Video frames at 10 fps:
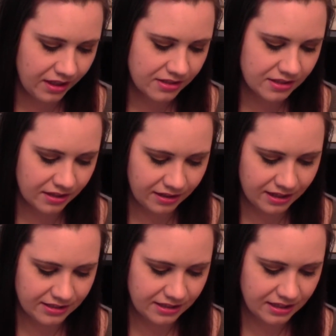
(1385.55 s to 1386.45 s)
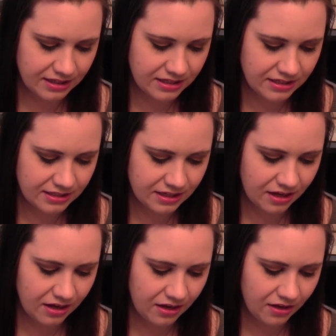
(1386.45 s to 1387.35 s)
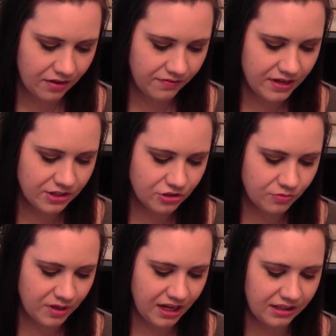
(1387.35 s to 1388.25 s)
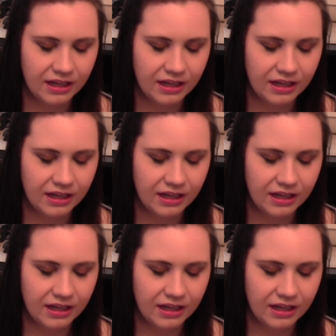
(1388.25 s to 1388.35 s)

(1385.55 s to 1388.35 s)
sunglasses, things to read.